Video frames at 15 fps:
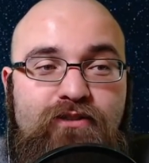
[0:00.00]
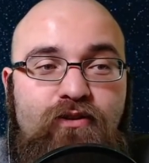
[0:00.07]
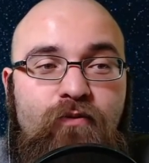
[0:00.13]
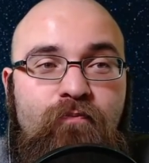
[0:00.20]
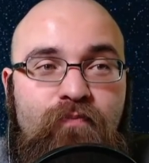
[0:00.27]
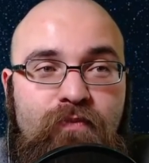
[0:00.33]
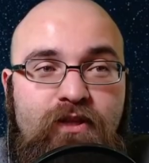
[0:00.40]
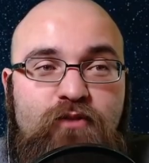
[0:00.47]

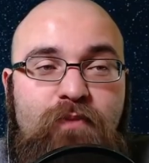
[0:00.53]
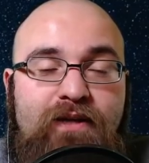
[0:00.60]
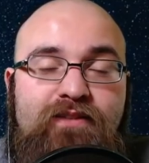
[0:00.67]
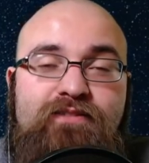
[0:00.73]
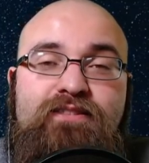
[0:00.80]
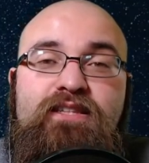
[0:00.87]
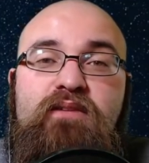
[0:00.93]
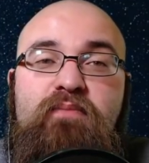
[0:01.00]
So expect to
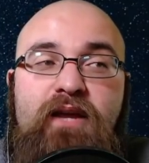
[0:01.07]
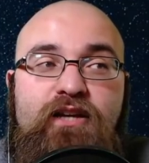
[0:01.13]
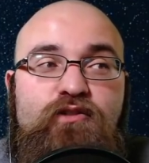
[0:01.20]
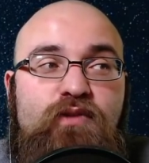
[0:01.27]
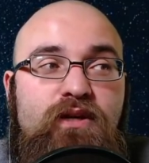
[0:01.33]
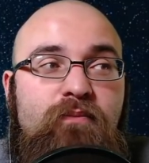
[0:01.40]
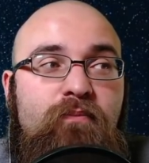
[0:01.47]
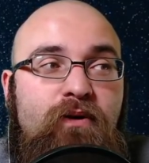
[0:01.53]
see them next
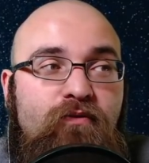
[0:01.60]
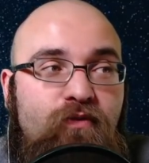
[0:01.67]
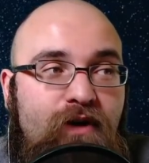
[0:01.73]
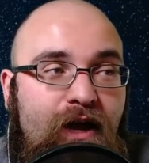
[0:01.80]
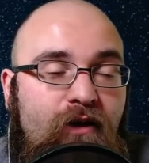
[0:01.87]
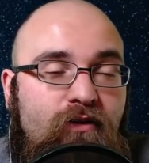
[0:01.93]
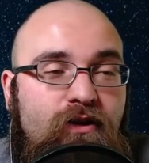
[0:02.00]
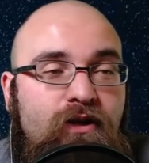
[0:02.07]
week. But for
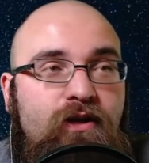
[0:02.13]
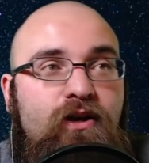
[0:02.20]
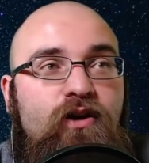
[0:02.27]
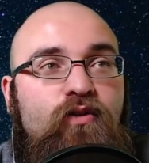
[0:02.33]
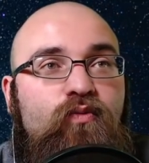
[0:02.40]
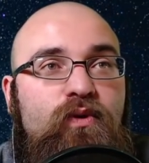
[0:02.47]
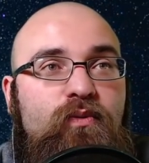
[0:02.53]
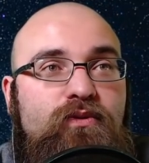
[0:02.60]
now,
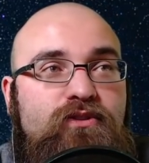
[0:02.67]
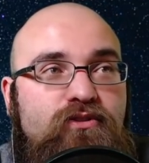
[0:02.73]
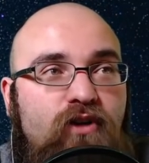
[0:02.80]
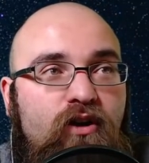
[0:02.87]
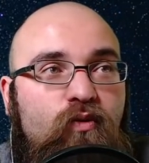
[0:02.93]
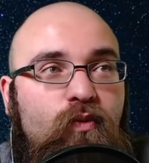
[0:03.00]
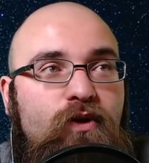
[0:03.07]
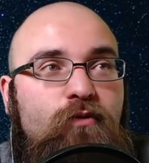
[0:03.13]
we will
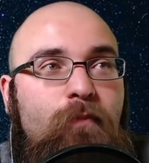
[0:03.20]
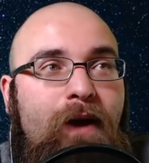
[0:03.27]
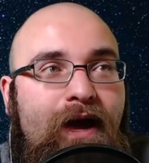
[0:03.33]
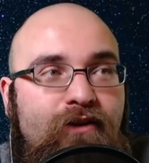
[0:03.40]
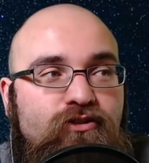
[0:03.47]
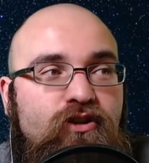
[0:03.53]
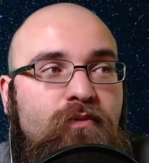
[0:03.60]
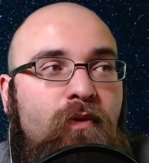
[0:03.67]
start with
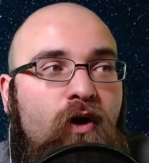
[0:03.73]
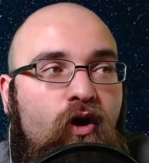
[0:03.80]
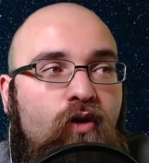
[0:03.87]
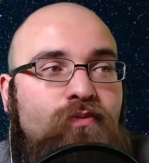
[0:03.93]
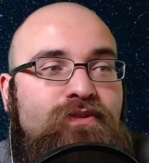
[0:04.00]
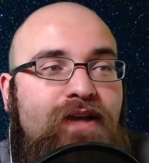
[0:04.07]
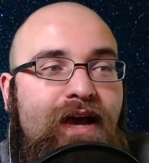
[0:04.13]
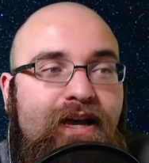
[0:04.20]
Patrick
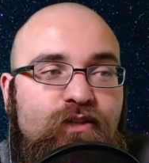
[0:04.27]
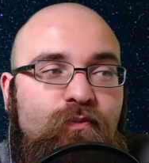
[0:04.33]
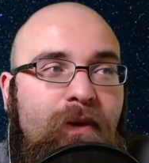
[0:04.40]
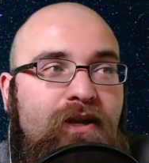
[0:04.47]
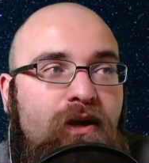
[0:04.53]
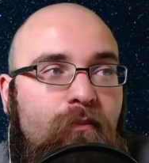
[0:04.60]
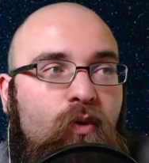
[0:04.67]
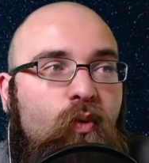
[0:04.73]
Mahomes as
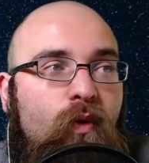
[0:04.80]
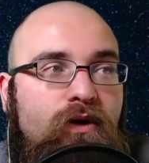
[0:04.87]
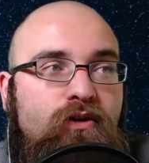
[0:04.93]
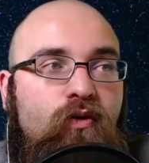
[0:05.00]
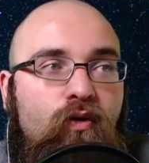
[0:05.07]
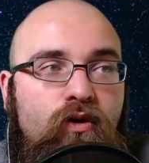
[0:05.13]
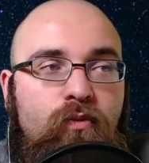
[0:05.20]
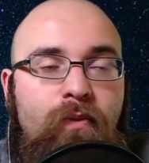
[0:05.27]
my number one
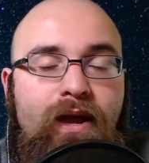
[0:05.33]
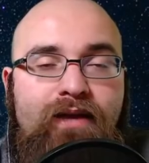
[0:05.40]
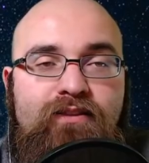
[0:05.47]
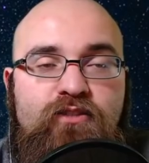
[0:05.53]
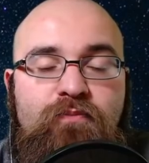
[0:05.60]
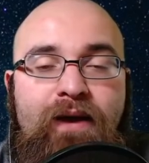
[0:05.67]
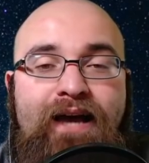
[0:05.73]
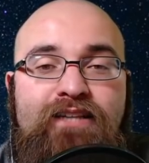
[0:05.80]
quarterback.
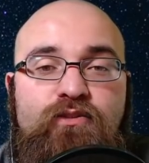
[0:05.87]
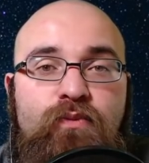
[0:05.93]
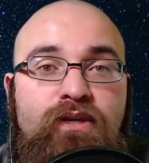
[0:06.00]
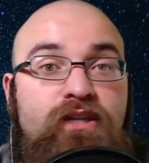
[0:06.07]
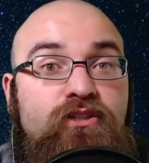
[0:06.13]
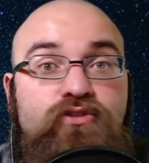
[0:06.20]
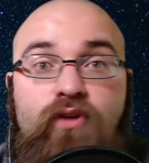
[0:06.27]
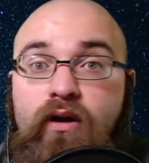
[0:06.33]
This past week,
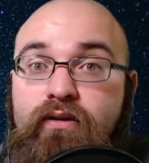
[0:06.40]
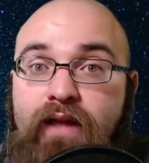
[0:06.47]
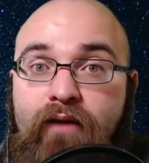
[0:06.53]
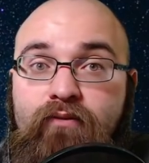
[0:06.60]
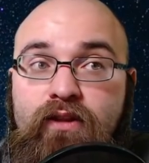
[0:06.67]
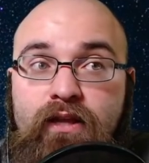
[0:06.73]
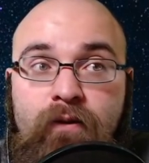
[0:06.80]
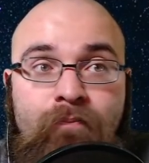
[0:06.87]
he struggled
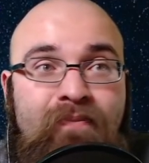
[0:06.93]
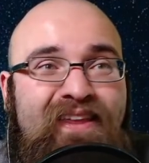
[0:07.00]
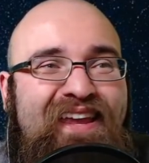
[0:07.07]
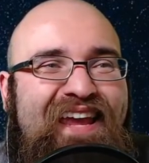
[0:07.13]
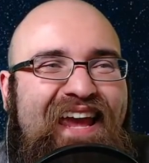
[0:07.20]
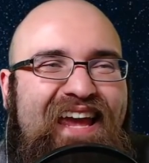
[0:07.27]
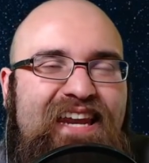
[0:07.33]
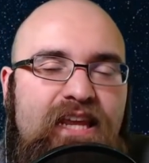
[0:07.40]
heavily.
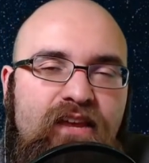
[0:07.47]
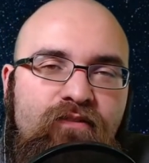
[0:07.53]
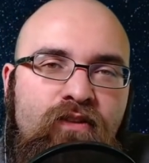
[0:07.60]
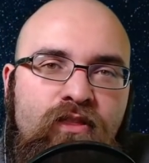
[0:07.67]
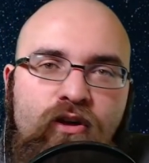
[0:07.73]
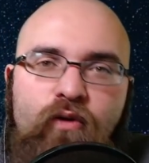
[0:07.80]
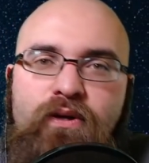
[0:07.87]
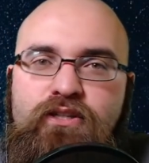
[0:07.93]
And
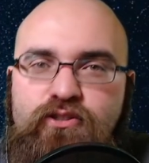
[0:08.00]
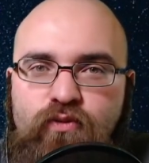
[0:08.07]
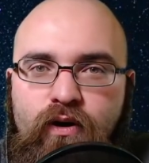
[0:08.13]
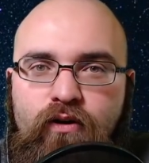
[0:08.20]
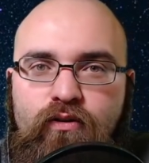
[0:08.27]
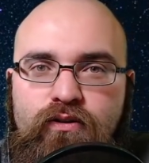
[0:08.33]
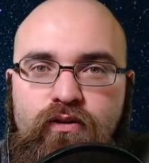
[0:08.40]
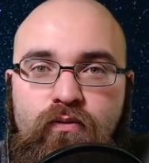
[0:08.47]
even though he
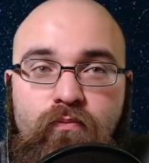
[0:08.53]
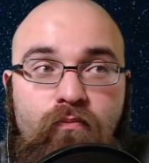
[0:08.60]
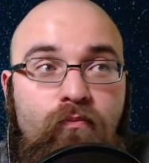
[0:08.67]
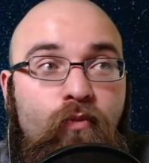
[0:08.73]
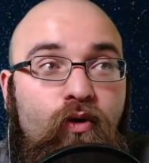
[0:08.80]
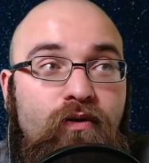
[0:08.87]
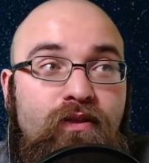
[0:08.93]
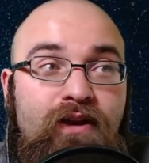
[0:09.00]
struggled
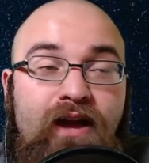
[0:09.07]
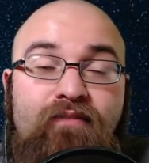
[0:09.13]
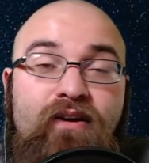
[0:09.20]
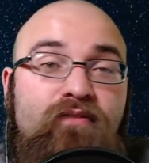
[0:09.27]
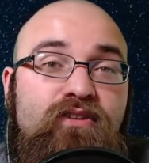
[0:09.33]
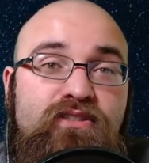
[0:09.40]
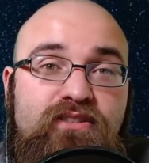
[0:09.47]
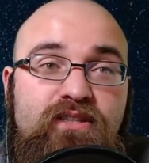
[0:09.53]
more than I've
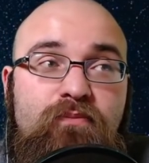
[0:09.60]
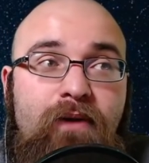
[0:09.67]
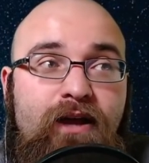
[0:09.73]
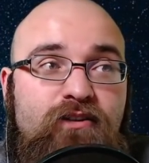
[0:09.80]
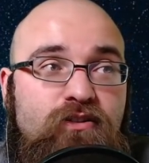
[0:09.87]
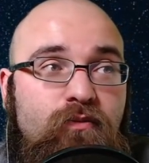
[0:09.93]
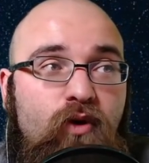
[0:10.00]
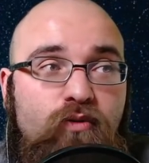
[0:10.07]
ever seen
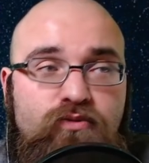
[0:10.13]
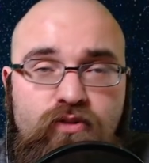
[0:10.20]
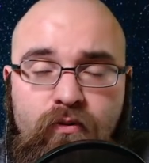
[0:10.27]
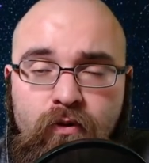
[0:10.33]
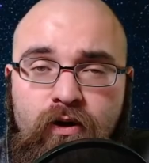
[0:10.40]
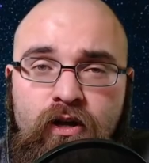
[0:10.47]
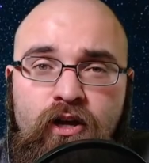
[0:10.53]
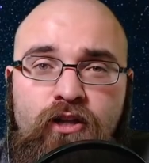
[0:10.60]
Patrick Mahomes
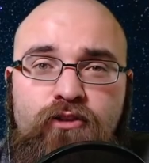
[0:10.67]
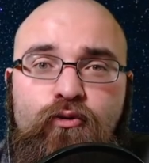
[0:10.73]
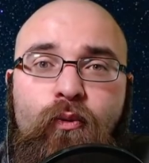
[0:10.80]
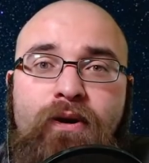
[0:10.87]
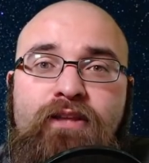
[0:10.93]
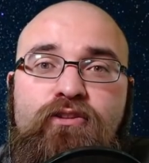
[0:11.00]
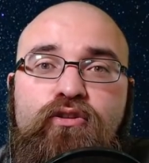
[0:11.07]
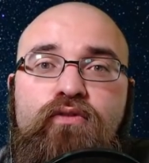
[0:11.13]
struggle,
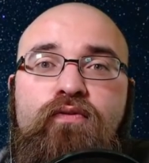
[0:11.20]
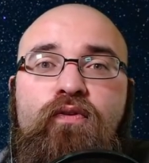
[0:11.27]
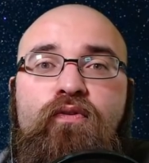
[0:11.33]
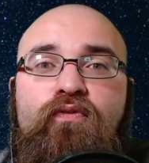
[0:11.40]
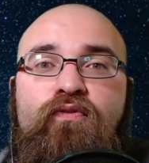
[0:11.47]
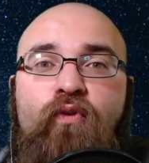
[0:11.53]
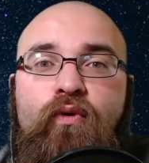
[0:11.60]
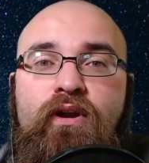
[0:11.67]
22 for
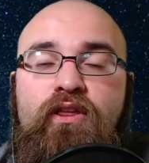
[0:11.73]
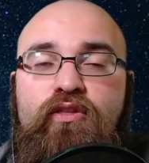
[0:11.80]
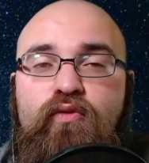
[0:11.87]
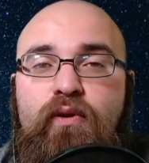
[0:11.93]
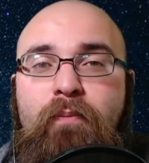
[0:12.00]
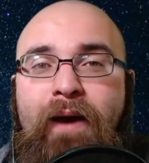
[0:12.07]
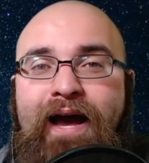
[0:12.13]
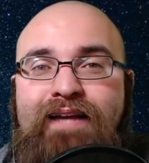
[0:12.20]

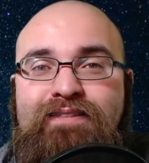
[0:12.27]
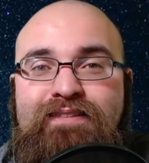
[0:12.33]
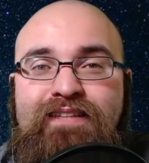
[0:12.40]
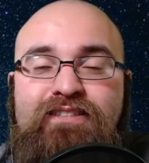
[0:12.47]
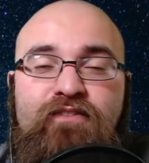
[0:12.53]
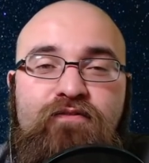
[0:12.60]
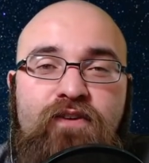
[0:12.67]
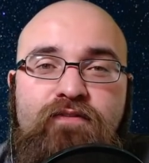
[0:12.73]
43 passing,
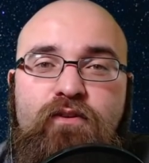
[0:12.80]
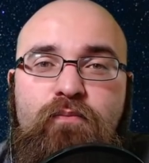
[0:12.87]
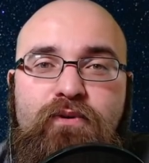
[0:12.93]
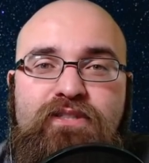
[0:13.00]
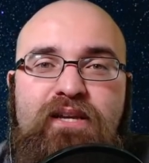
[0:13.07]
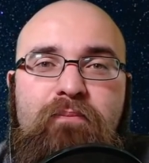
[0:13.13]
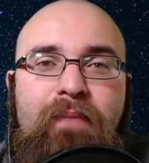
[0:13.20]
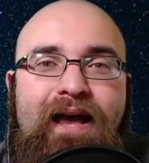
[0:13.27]
that's a
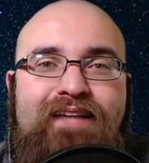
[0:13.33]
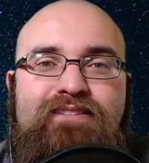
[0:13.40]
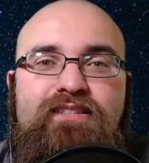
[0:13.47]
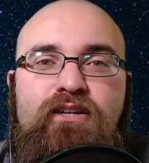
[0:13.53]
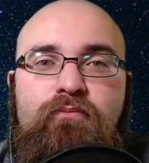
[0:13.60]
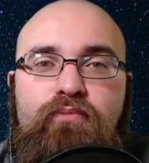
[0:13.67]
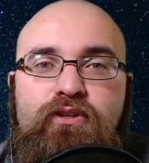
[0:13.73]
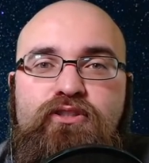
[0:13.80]
50% passing
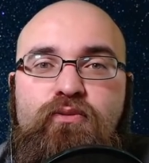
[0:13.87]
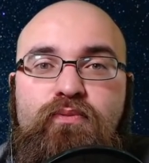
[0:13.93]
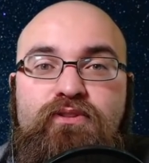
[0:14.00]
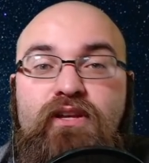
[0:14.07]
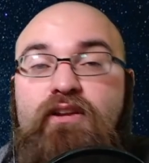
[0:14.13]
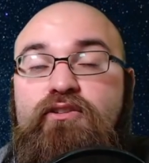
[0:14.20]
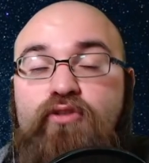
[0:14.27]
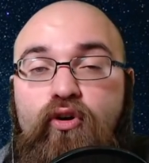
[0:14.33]
completion
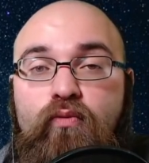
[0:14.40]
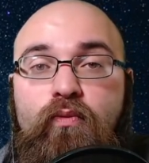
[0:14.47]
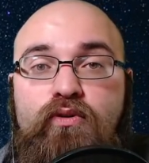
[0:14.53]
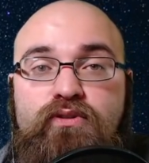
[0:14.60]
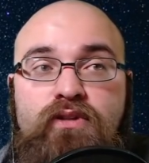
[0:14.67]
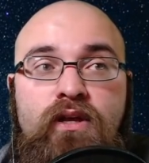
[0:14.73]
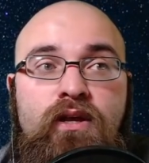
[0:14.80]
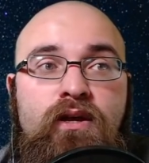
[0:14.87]
percentage, or
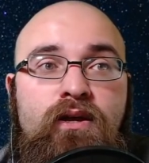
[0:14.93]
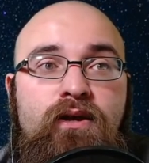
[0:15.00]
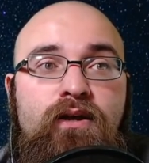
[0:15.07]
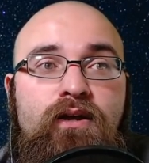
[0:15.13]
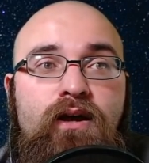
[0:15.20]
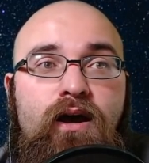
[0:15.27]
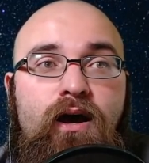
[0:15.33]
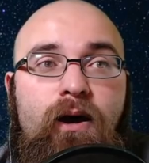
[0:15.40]
almost,
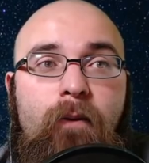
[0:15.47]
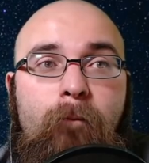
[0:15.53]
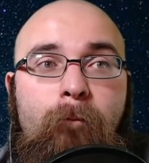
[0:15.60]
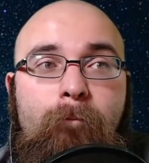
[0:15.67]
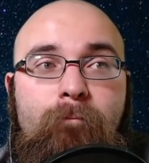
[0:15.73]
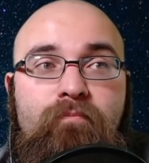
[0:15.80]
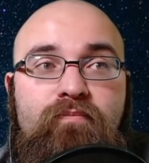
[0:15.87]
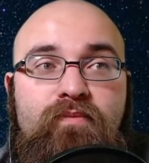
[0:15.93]

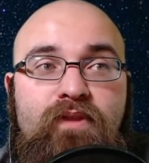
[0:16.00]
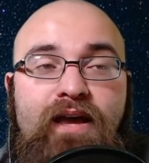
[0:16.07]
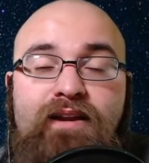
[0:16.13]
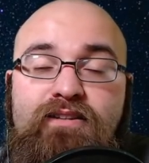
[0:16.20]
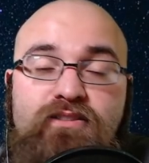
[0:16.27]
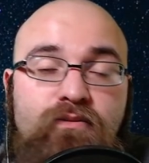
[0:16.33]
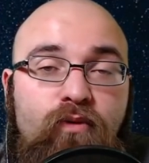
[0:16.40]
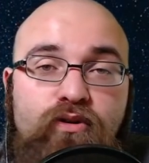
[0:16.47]
that
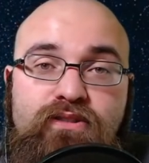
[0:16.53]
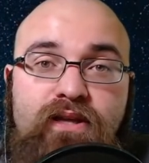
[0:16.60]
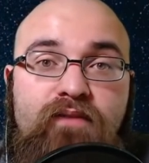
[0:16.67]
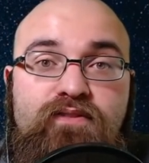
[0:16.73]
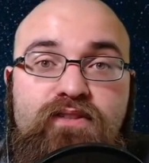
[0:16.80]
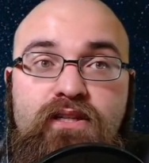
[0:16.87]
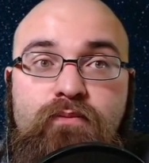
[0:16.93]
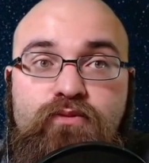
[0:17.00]
is the most
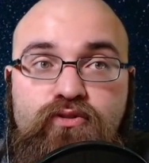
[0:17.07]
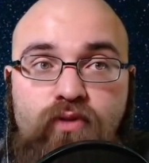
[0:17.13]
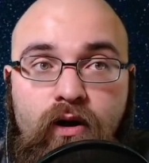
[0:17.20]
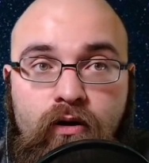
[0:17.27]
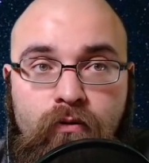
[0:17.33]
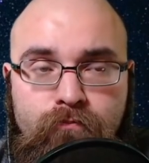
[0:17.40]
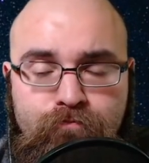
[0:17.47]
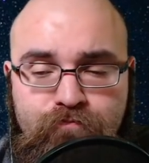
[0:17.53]
I've seen him
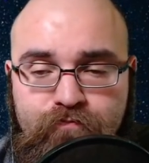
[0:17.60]
struggle.